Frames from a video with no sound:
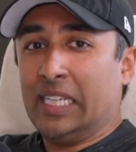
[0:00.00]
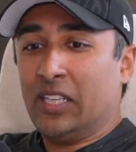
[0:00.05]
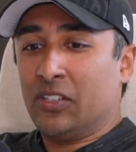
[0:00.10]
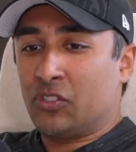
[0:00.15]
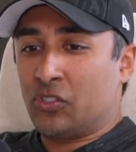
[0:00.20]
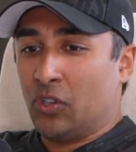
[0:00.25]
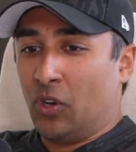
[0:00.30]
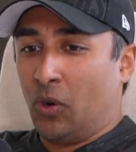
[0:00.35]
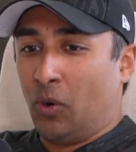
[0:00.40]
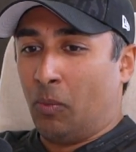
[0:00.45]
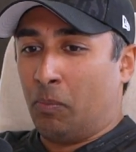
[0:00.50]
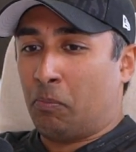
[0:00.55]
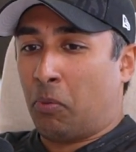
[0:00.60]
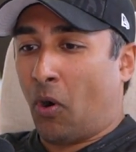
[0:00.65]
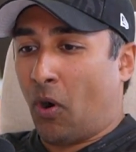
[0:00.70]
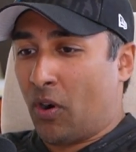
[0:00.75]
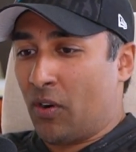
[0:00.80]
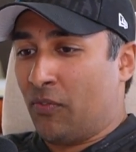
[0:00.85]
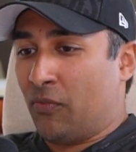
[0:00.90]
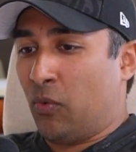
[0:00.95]
So
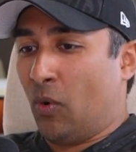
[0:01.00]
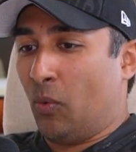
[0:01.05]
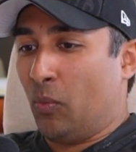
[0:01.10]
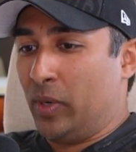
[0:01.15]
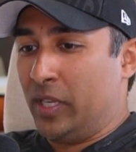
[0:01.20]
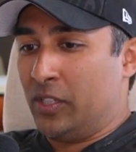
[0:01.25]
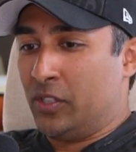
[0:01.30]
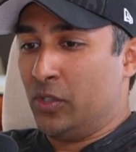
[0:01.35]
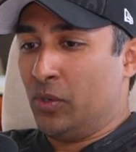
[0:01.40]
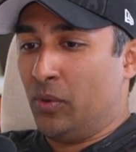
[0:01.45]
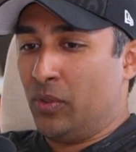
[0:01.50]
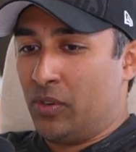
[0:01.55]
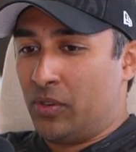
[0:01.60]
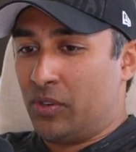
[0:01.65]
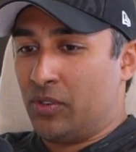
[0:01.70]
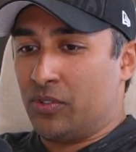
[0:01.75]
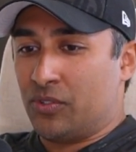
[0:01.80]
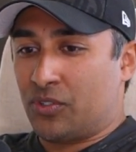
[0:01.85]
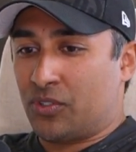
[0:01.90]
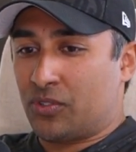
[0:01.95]
part of what we do,
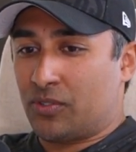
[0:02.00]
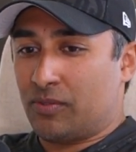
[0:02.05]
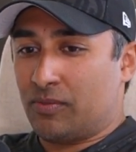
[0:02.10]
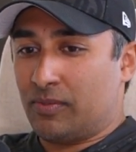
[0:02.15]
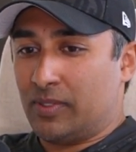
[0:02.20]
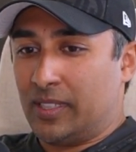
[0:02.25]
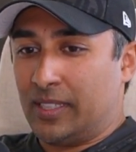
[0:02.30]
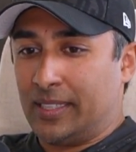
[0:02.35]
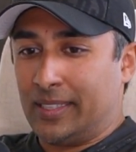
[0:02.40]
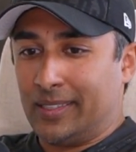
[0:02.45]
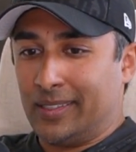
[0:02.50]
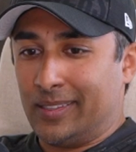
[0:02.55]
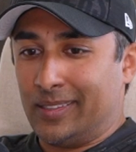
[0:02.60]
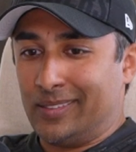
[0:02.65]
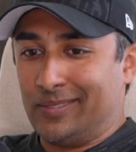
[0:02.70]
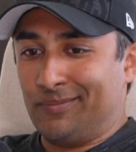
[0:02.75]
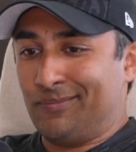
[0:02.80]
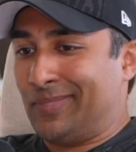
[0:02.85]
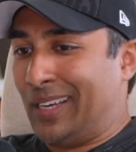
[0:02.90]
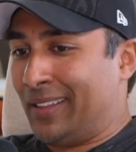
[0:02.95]
there's,
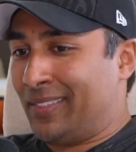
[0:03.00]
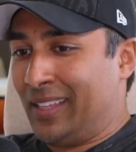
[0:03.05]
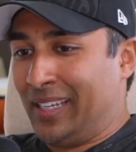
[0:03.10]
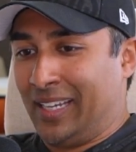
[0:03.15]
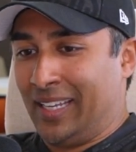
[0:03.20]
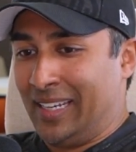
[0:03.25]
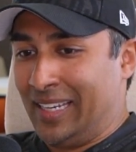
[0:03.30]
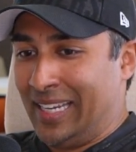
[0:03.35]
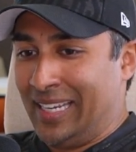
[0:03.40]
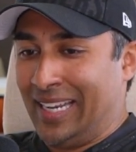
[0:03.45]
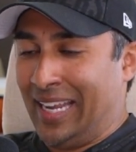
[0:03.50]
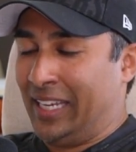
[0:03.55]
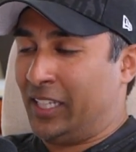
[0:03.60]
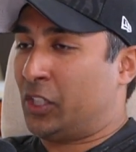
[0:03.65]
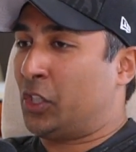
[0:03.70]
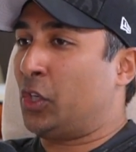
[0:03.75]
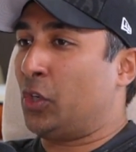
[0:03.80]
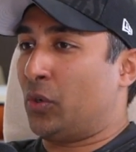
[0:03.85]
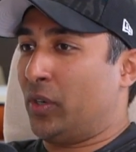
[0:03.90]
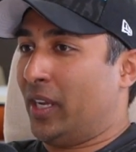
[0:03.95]
I think, an innate
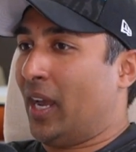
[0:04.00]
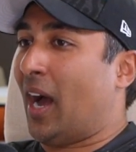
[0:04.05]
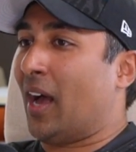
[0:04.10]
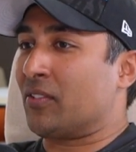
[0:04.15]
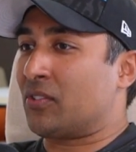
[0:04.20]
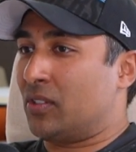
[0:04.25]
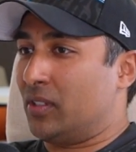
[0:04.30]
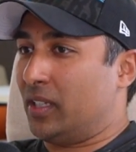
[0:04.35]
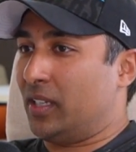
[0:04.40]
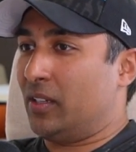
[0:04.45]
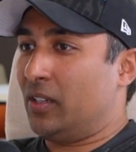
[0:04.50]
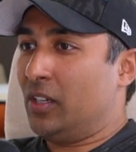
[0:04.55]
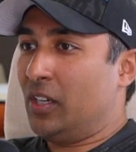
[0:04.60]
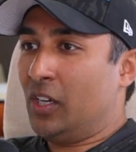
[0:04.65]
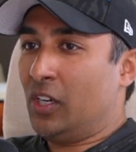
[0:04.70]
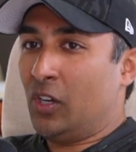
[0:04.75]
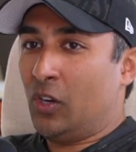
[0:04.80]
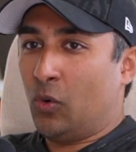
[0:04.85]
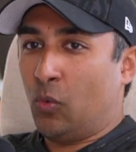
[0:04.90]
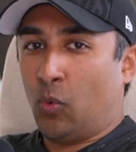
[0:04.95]
curiosity.
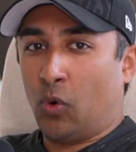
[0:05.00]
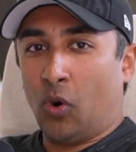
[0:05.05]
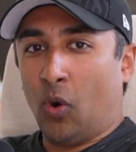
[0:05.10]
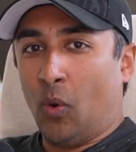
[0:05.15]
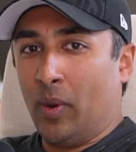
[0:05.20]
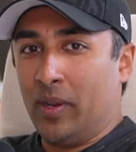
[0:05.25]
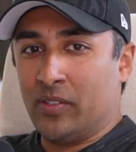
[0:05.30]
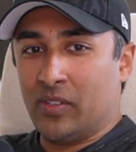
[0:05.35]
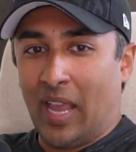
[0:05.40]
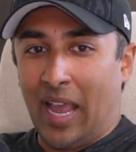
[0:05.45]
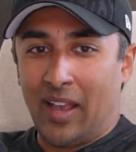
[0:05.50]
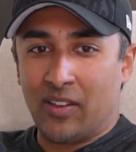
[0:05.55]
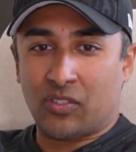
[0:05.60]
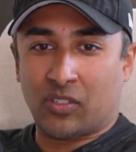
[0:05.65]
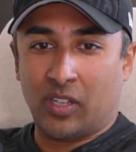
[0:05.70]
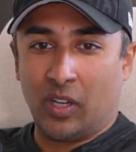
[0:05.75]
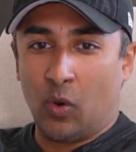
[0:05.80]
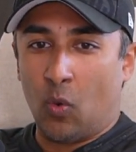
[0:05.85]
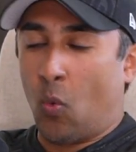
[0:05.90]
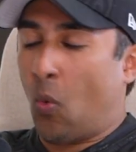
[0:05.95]
We're always
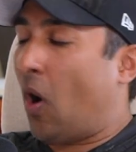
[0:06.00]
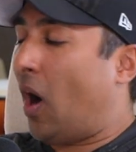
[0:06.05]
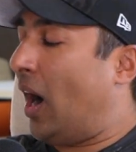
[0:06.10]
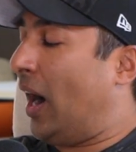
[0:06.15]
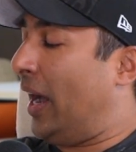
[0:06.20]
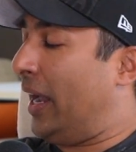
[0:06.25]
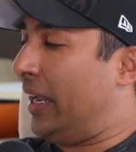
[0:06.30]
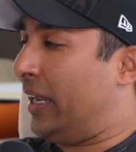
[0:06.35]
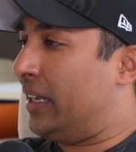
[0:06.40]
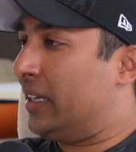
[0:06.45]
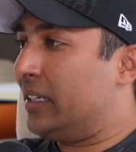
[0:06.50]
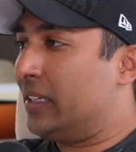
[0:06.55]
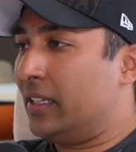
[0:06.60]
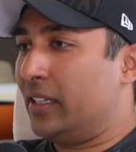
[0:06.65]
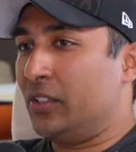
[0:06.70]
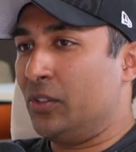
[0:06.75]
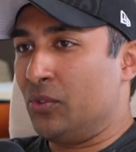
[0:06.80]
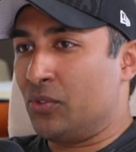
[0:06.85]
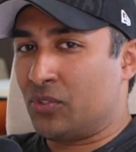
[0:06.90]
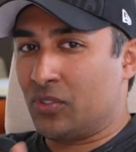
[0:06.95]
asking why.
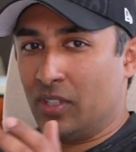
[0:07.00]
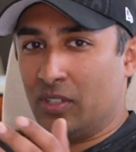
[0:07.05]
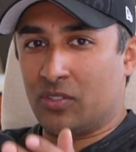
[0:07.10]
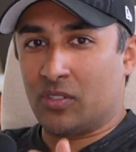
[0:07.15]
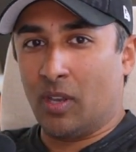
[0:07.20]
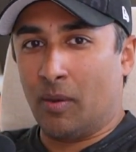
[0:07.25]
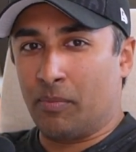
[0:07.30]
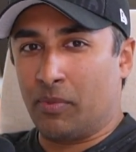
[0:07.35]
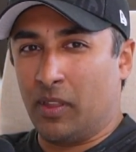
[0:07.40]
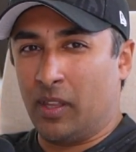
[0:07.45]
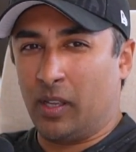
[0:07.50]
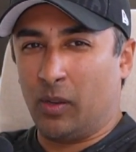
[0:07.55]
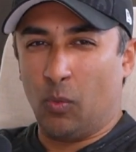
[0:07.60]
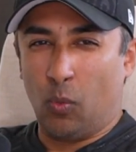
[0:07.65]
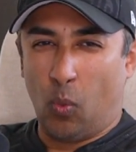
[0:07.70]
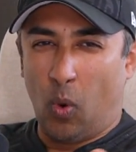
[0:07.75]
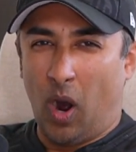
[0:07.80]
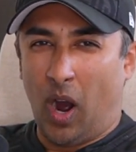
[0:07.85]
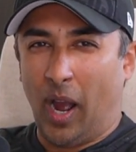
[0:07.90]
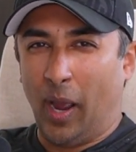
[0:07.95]
You see something,
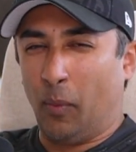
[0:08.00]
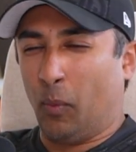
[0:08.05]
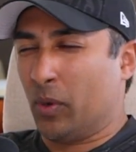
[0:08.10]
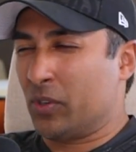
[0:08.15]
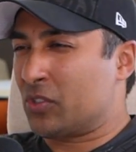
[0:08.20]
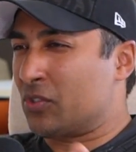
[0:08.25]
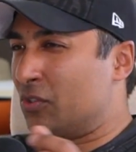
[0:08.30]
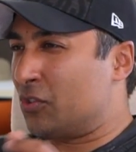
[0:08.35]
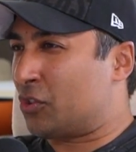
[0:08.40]
why? What's the